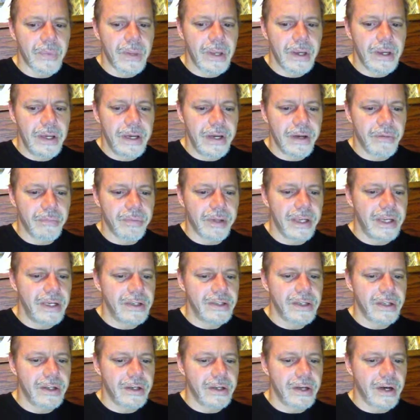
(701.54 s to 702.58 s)
He complains
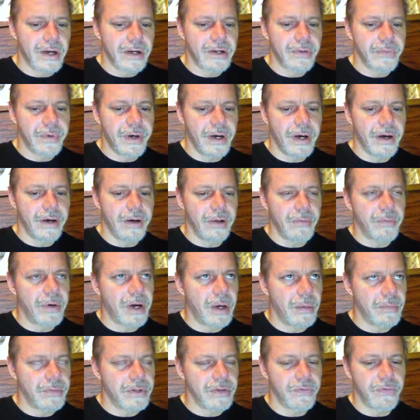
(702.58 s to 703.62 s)
to the doctor regarding the
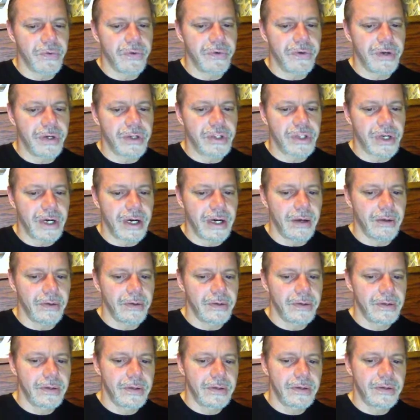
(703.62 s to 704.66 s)
problems of rearing a child.
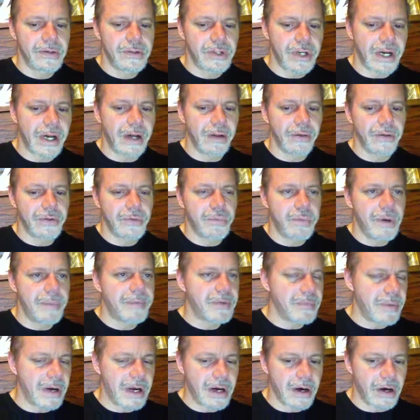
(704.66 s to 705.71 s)
The child is
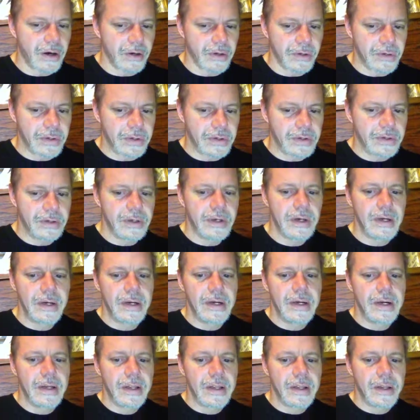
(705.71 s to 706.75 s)
whipped by Harlequin.
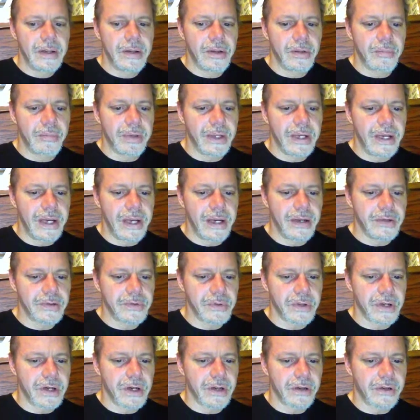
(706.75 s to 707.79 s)
The play ends
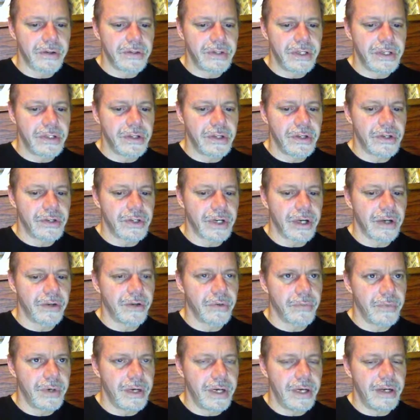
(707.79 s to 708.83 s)
with Harlequin teaching the child to
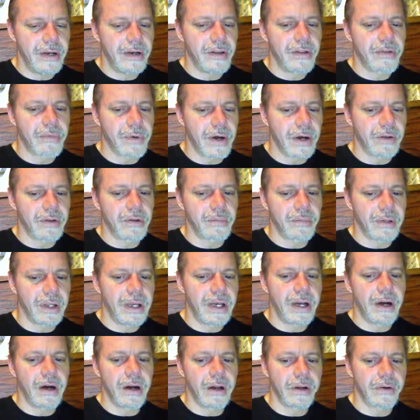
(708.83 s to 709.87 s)
read. Throughout the
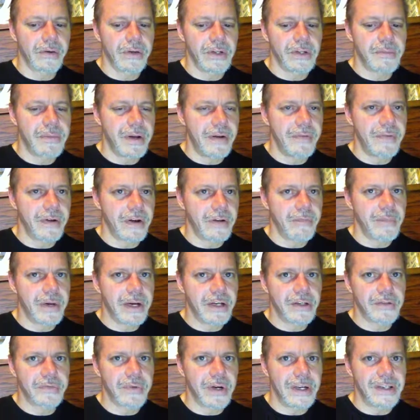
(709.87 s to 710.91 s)
play, Harlequin is made fun of by
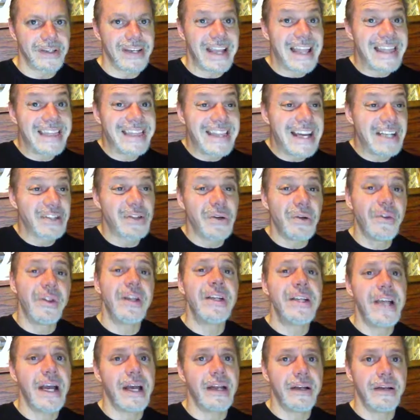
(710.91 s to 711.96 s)
his friends. That's all they
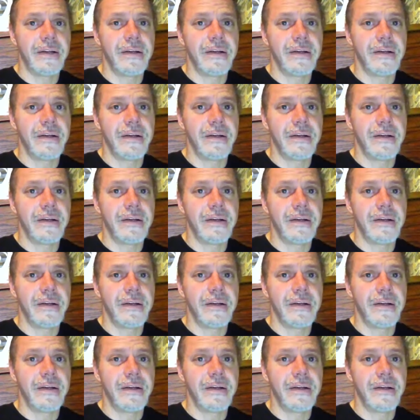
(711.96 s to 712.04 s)
get.